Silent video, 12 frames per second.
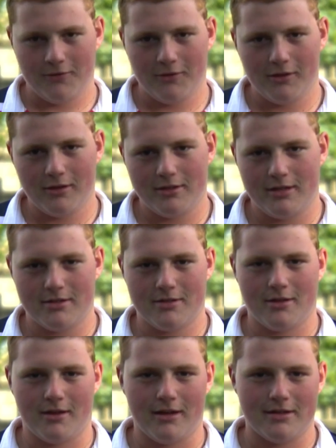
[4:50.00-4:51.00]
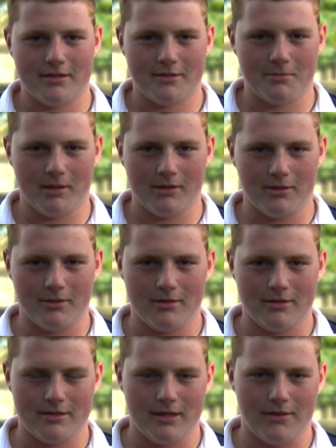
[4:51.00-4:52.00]
I followed Jesus Christ as my
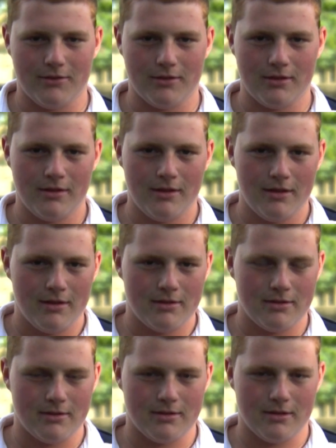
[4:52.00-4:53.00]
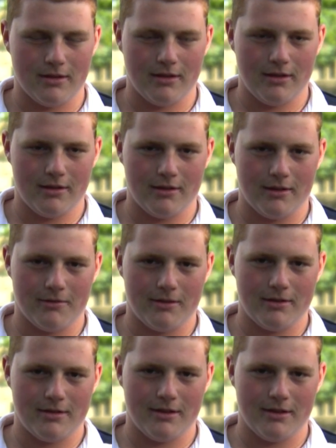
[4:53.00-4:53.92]
Lord and Saviour since Year 9 Reg